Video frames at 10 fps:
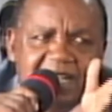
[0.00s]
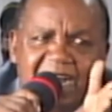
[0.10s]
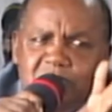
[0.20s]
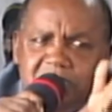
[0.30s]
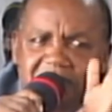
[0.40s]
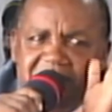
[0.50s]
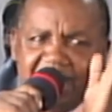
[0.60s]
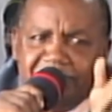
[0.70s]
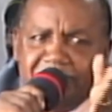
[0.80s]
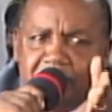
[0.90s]
out of
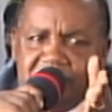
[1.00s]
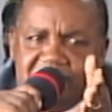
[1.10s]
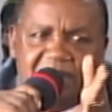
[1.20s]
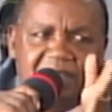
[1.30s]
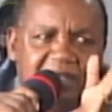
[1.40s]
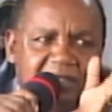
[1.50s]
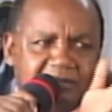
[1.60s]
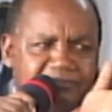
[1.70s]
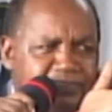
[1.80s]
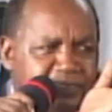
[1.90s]
devils
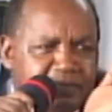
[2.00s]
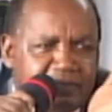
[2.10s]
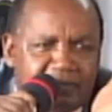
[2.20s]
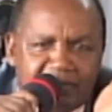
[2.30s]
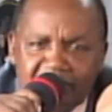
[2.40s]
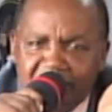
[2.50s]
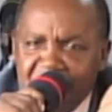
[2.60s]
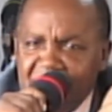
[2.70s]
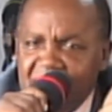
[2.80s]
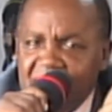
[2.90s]
for 3
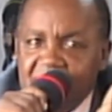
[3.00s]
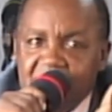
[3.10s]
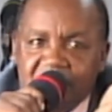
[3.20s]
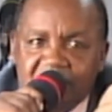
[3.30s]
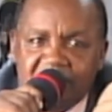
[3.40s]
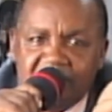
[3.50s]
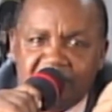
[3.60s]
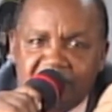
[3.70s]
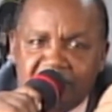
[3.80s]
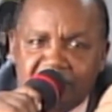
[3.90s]

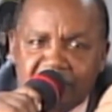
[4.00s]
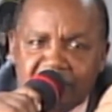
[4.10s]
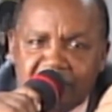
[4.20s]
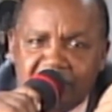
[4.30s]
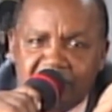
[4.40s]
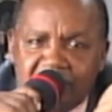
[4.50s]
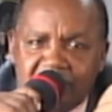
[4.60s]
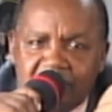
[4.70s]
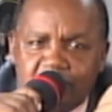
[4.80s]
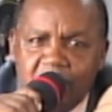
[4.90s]

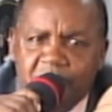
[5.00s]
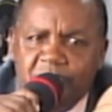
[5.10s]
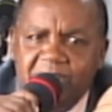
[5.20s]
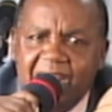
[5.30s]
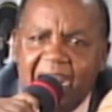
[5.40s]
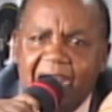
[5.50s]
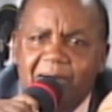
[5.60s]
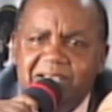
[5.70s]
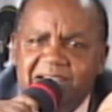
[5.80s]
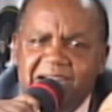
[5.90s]

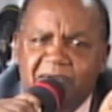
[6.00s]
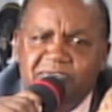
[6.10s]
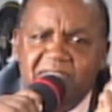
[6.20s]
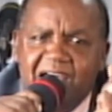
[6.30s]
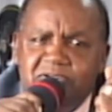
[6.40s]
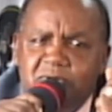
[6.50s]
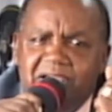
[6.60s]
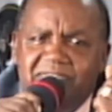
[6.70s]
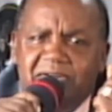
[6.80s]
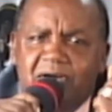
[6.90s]
hours, and after that you
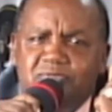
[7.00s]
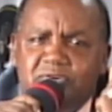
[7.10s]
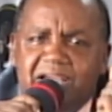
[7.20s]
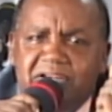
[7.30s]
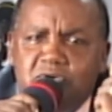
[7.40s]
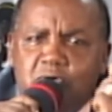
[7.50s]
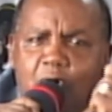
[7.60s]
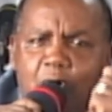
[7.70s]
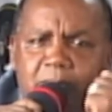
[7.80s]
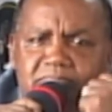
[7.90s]
give an offering and you
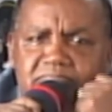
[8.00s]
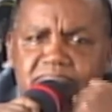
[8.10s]
go home.